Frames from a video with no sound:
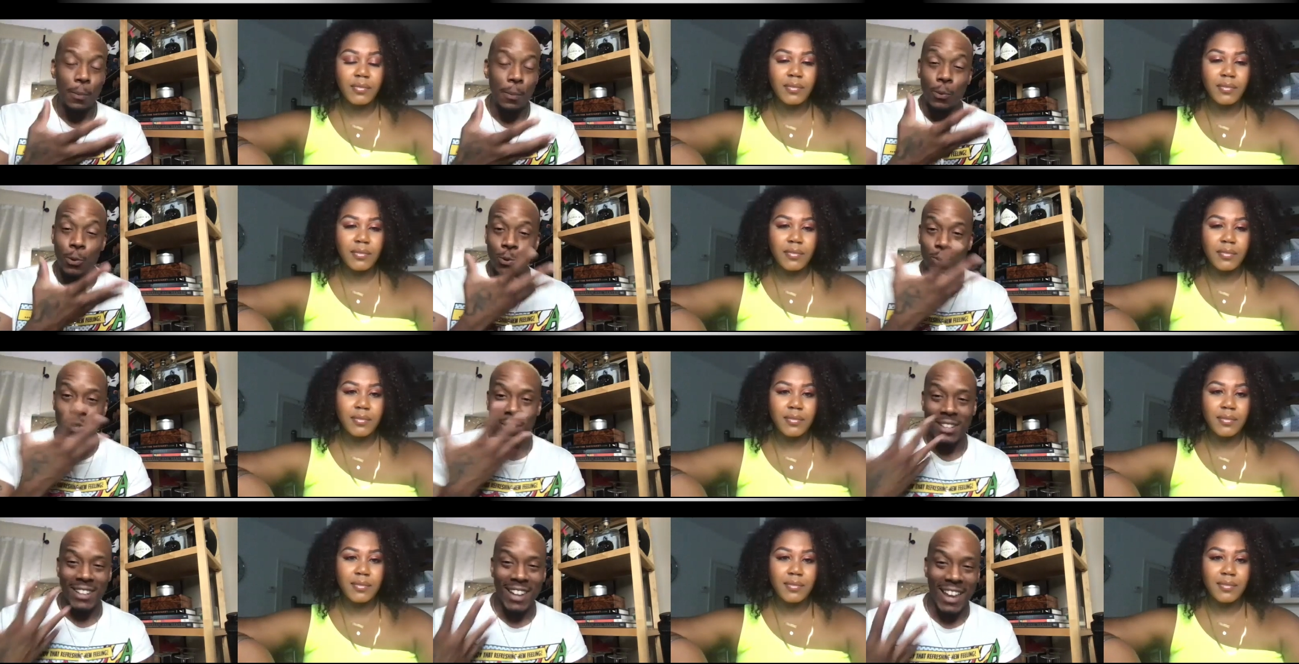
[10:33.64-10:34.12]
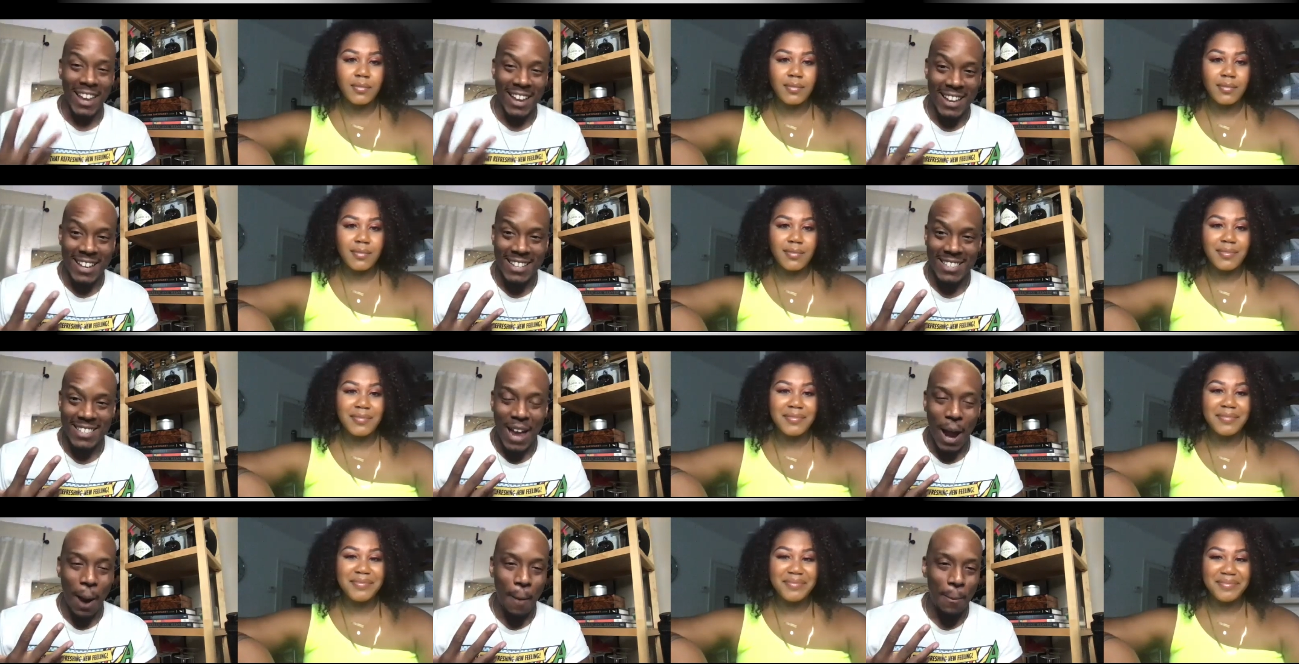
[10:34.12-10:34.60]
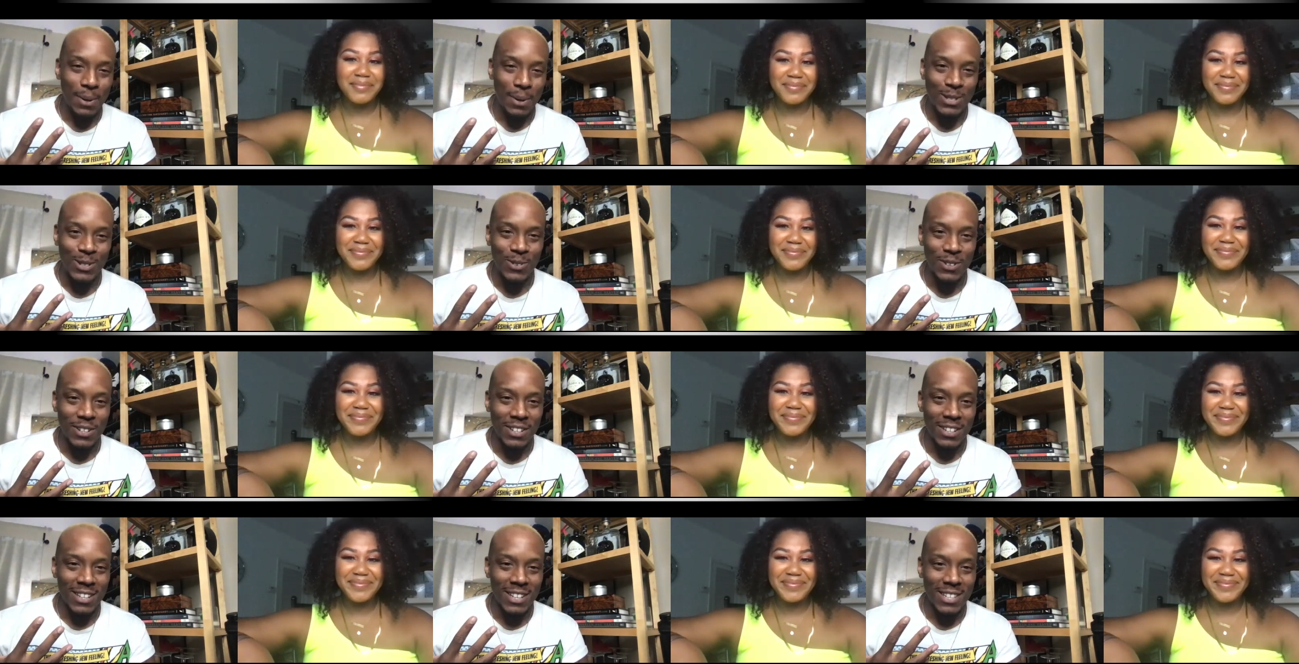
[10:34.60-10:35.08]
Speaker 1: who look like us
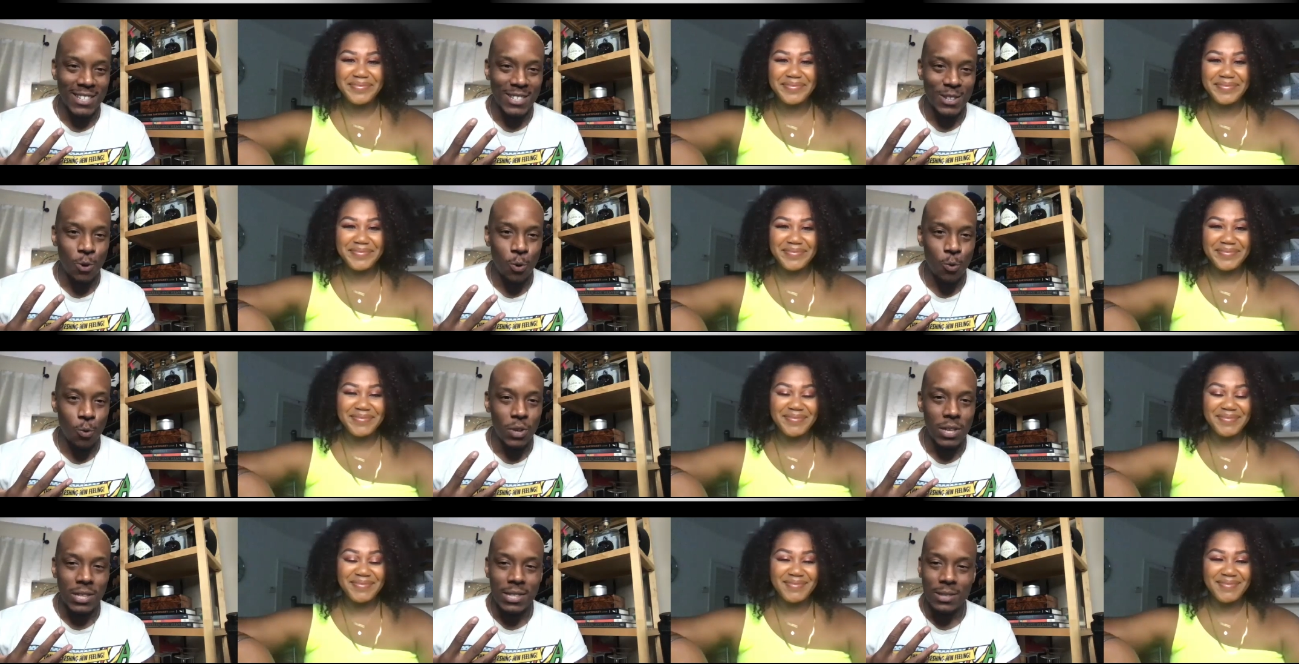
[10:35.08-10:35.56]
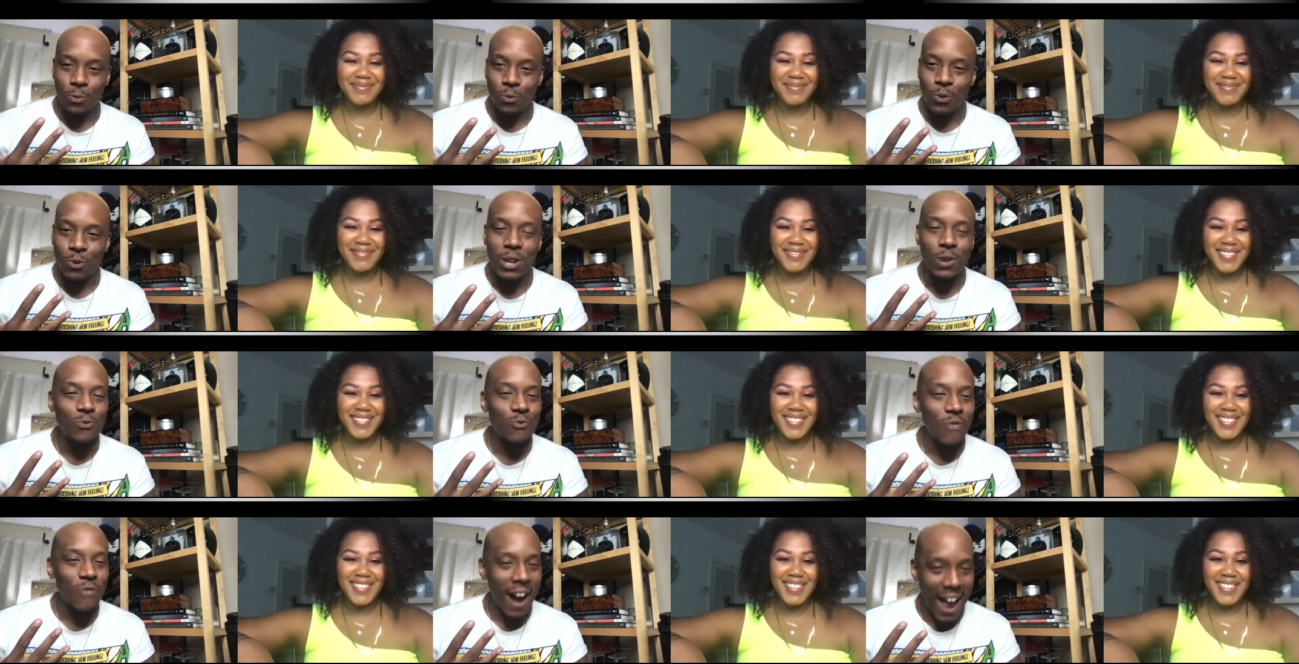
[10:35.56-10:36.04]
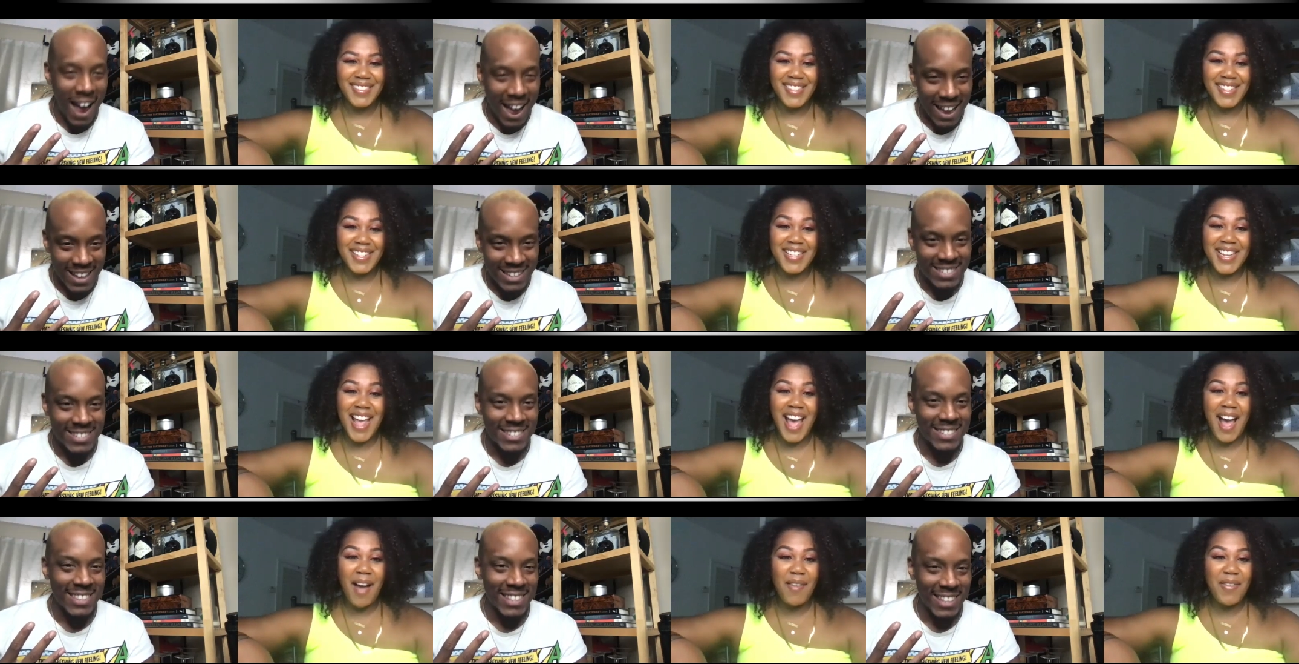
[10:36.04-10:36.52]
opportunities, we we rise
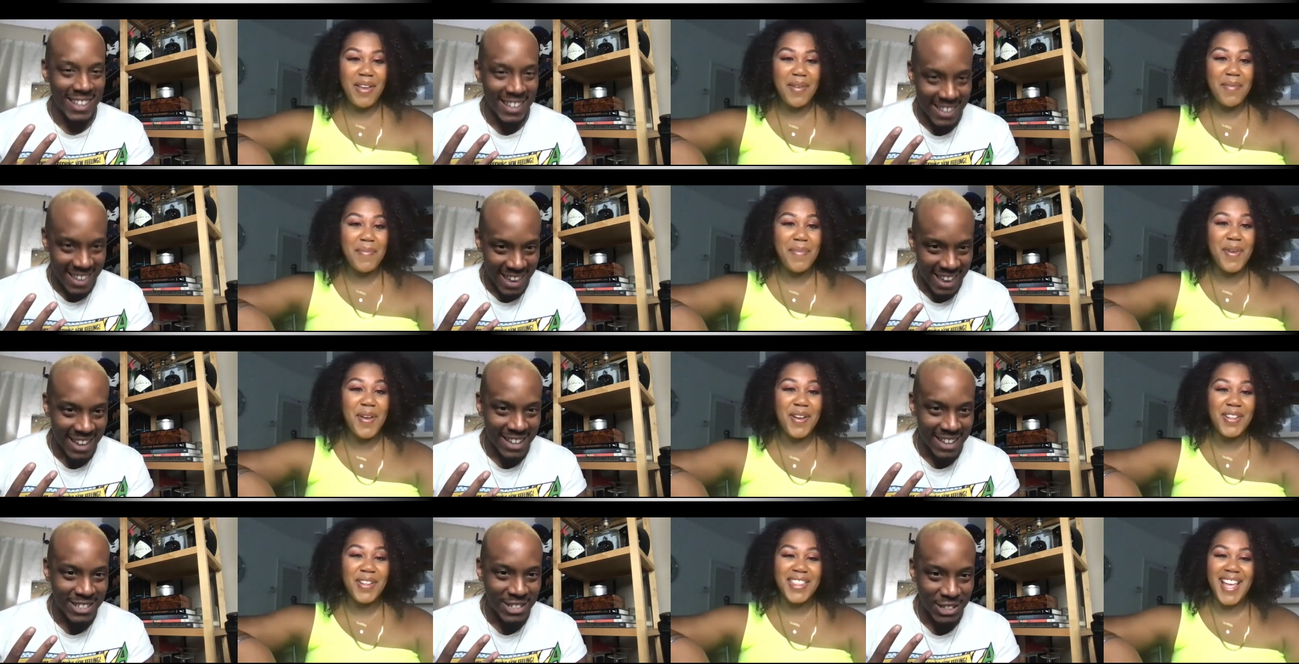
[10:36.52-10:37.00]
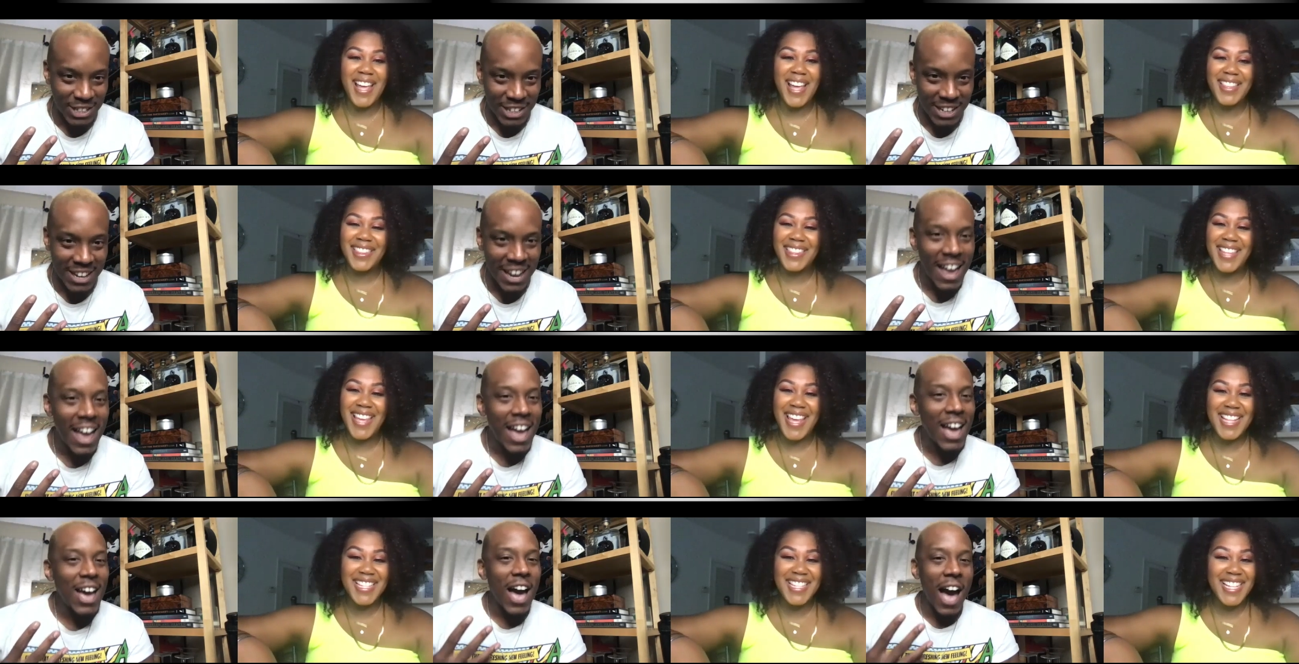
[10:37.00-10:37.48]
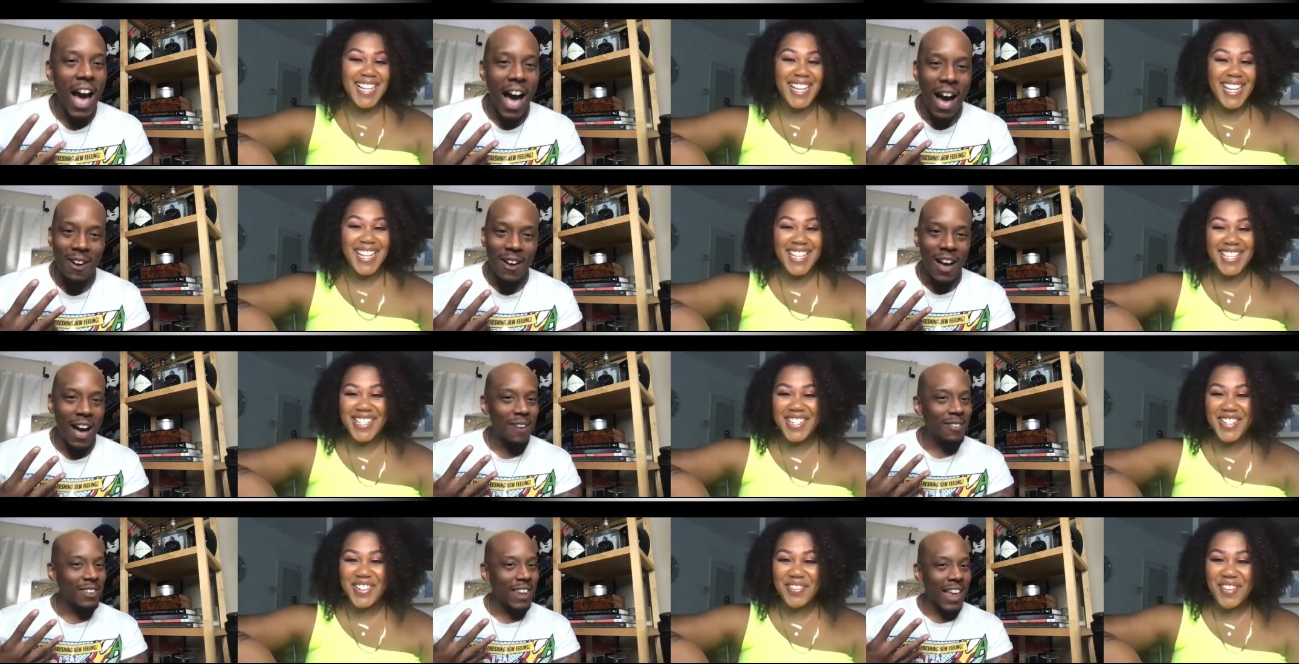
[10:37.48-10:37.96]
to. Yeah, we built that thing to I,
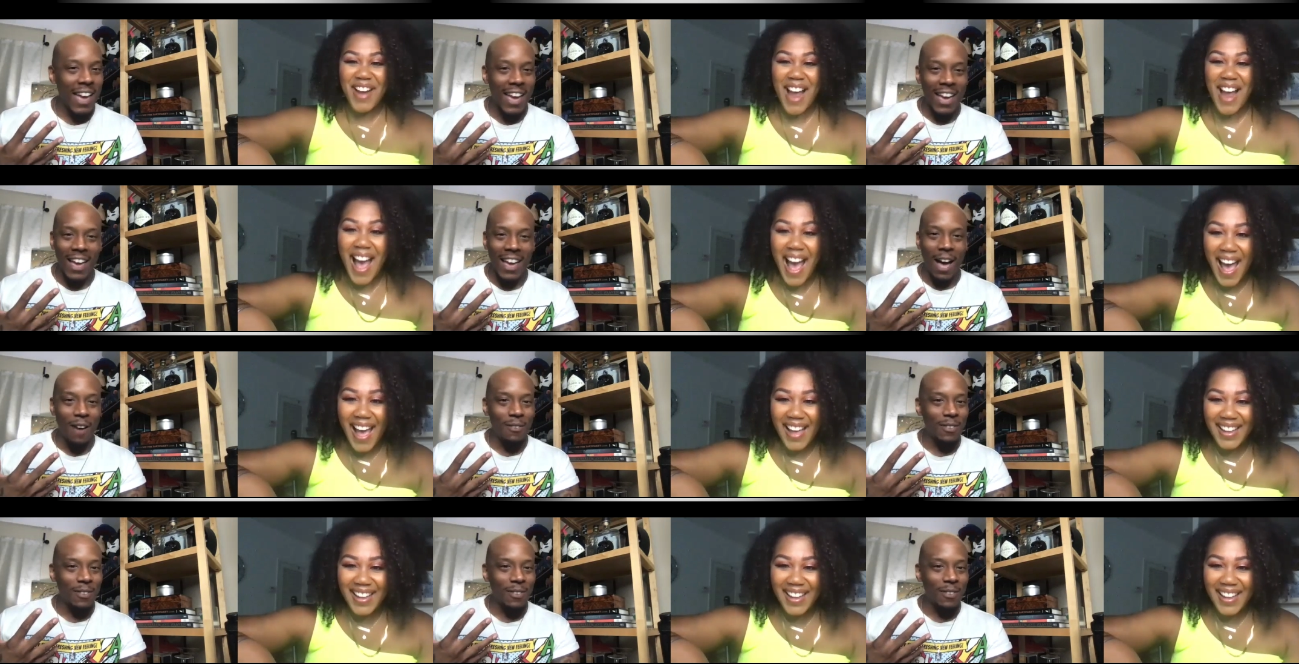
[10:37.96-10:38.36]
I like, I'm